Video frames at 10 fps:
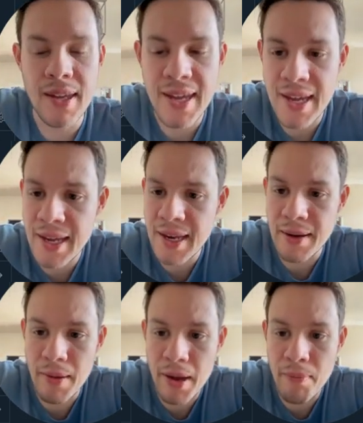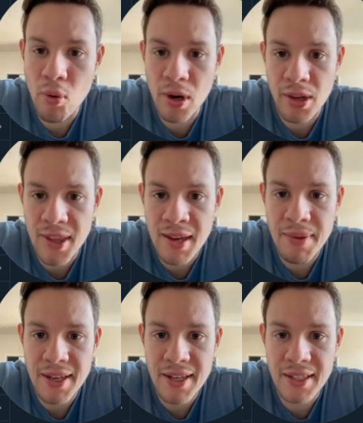key important thing,
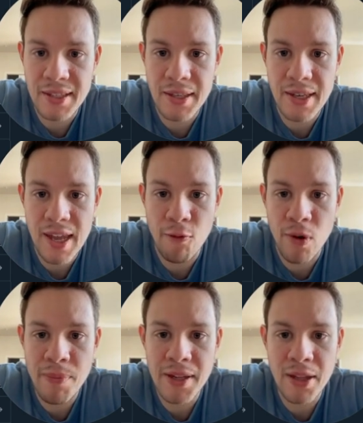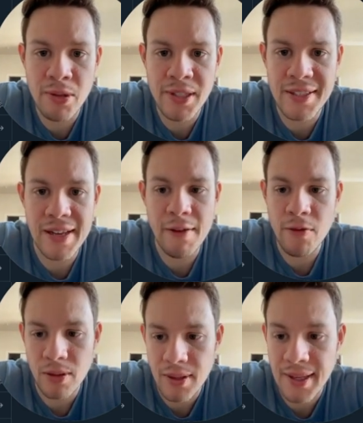because if we're below this
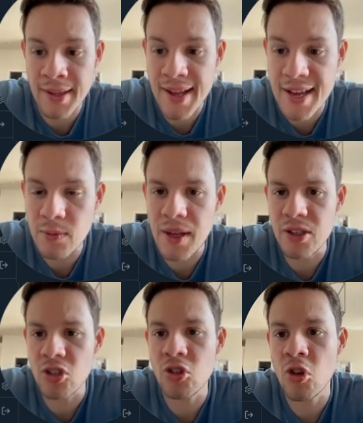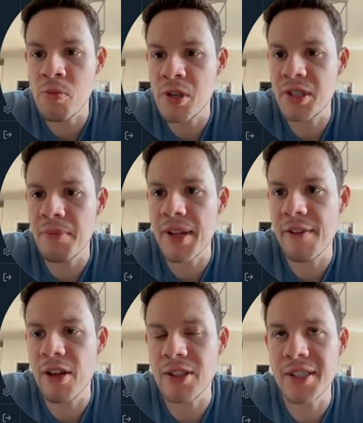level, then that's why there's so much
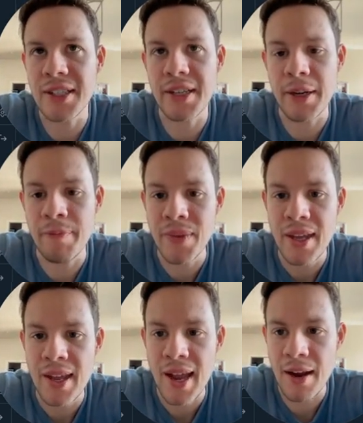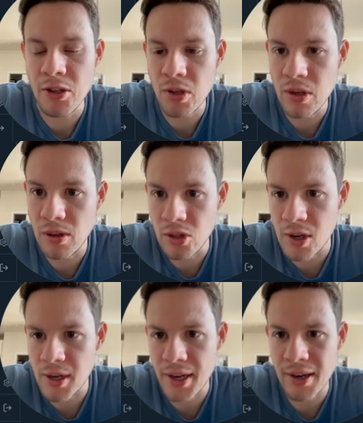implied volatility. And I'll show you the
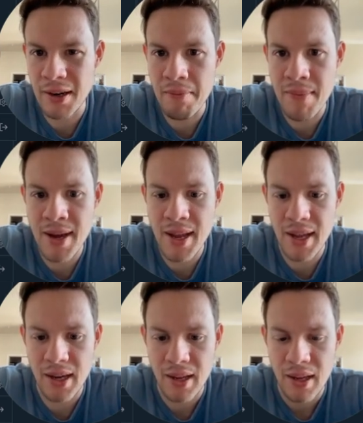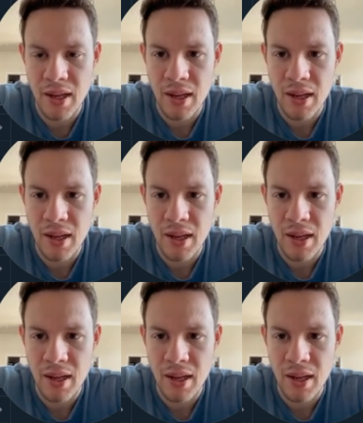chart here in a minute,